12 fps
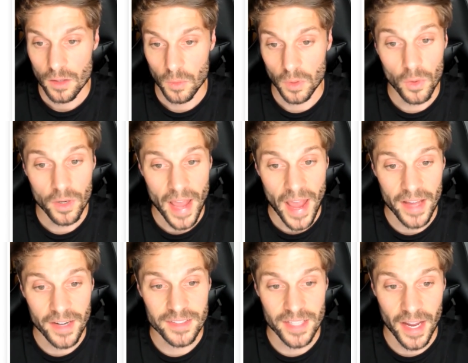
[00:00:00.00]
We're going to
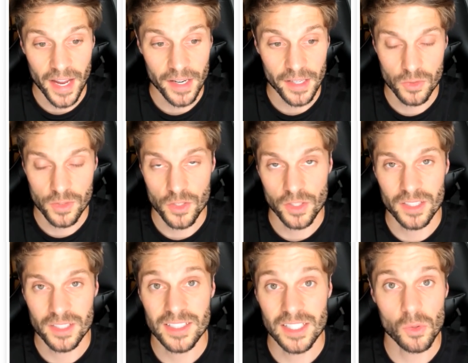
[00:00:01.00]
add a tag so that you can
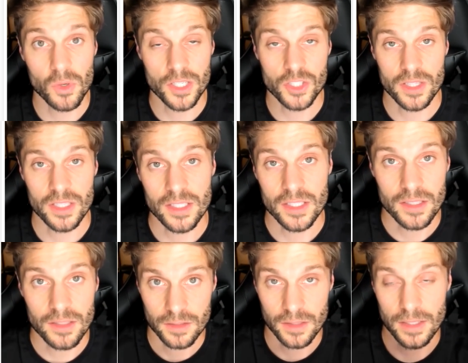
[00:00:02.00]
distinguish the